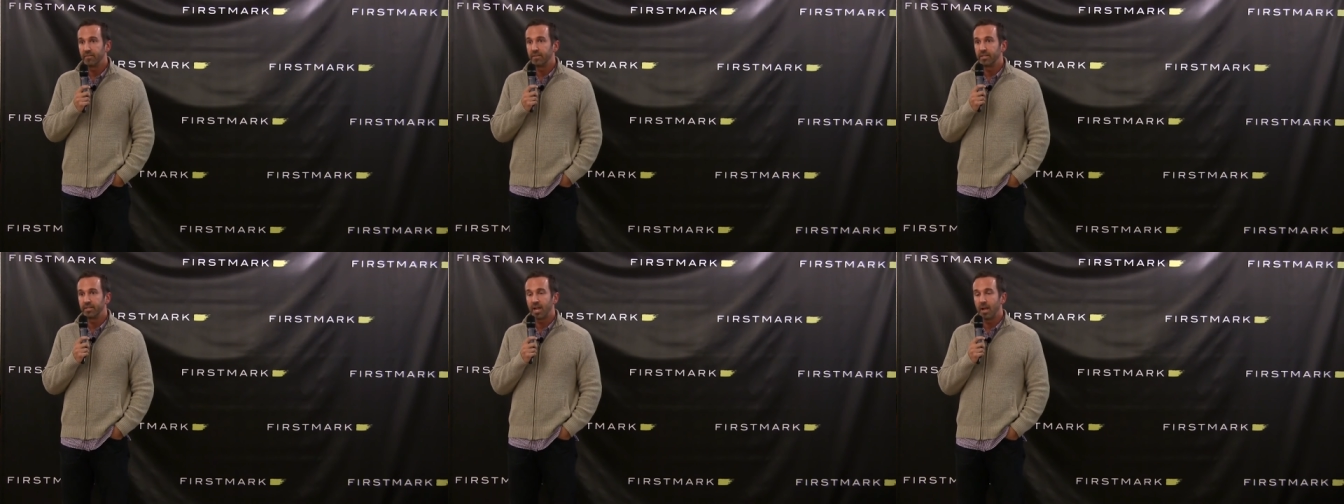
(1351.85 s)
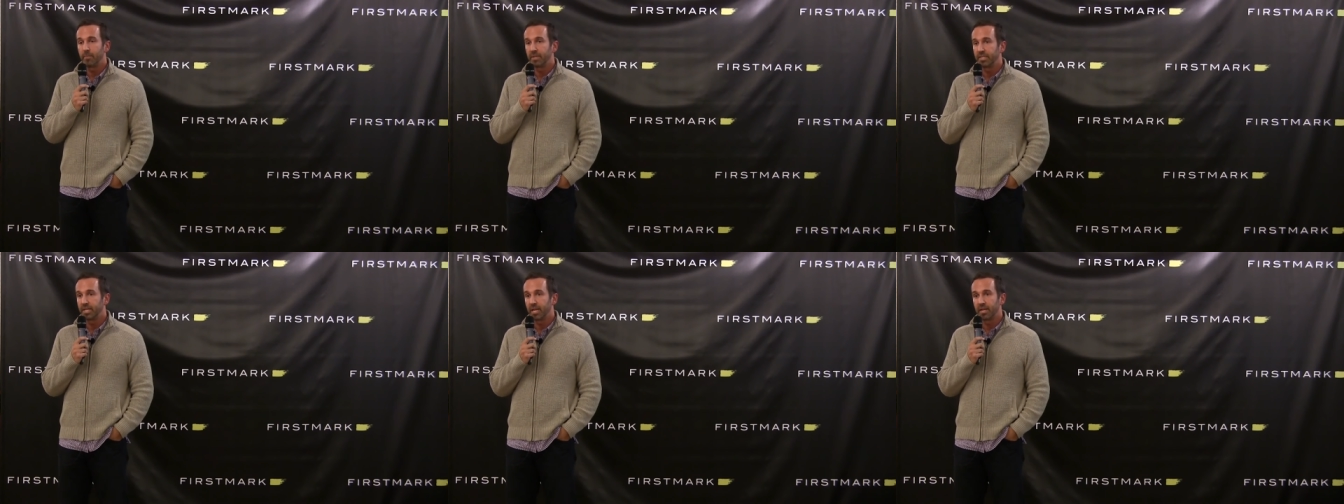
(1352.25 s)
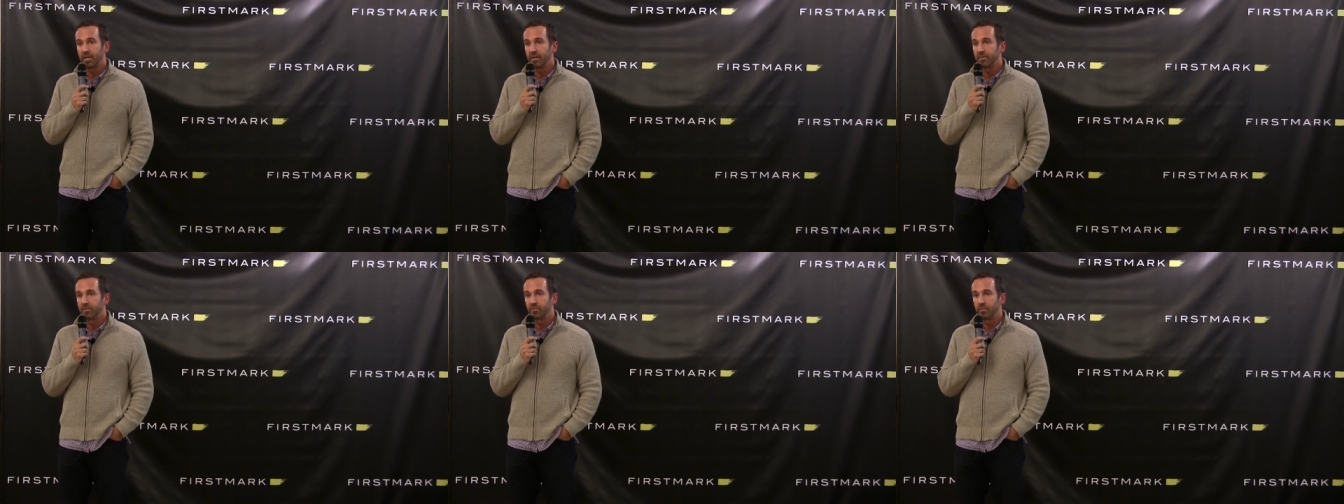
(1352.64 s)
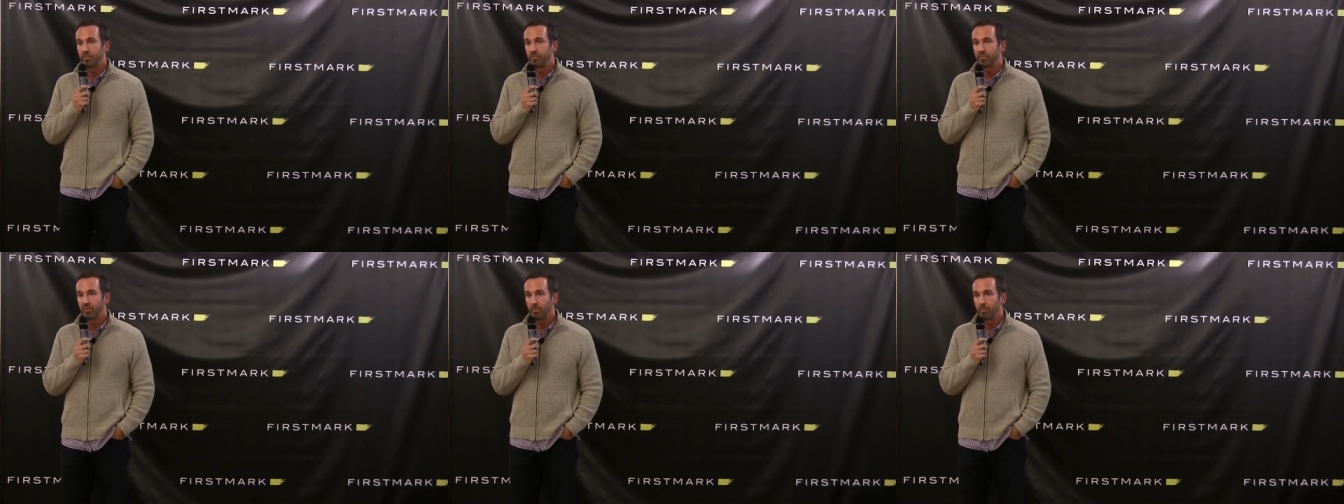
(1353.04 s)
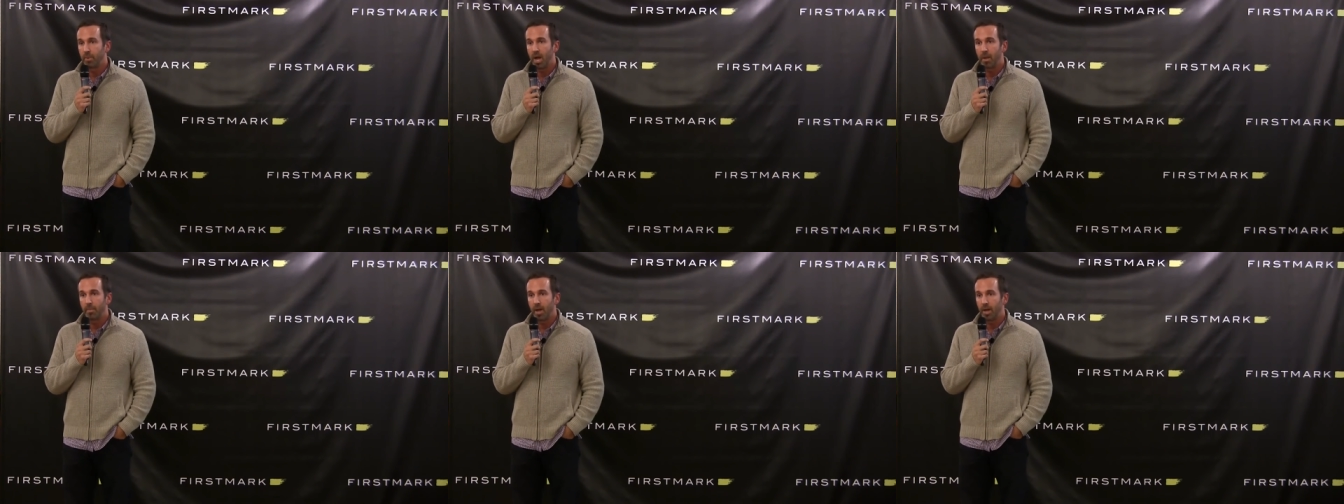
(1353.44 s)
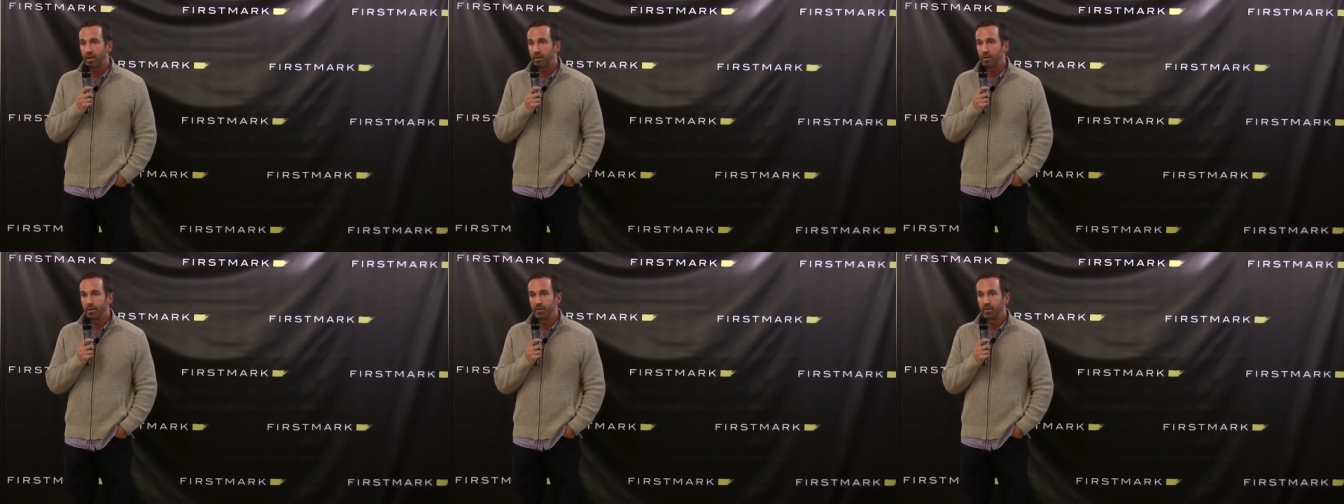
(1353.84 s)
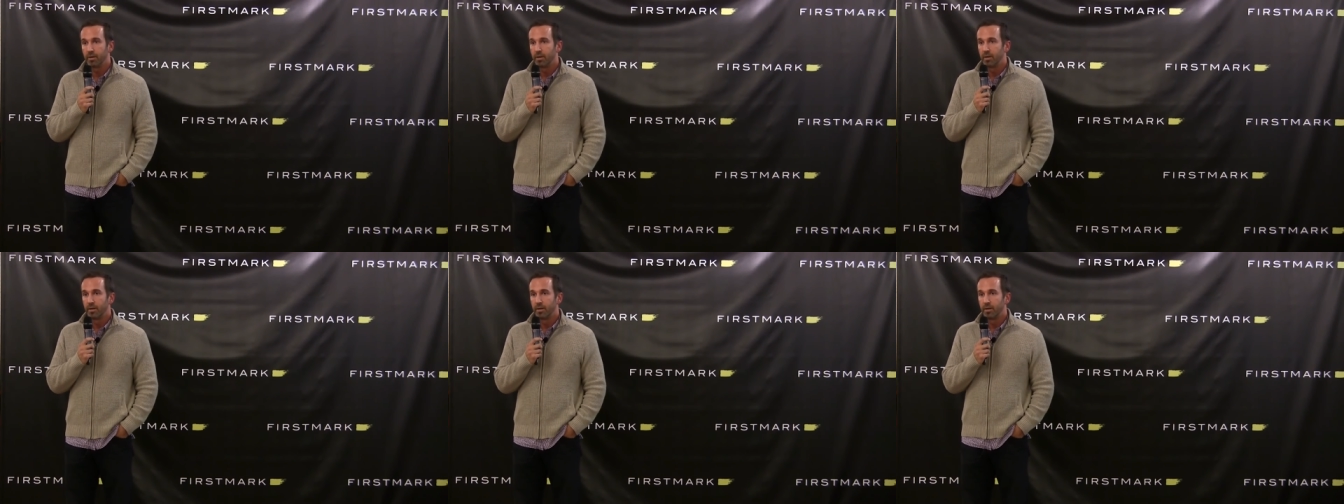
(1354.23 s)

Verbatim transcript: of the top executives from from Bob Iger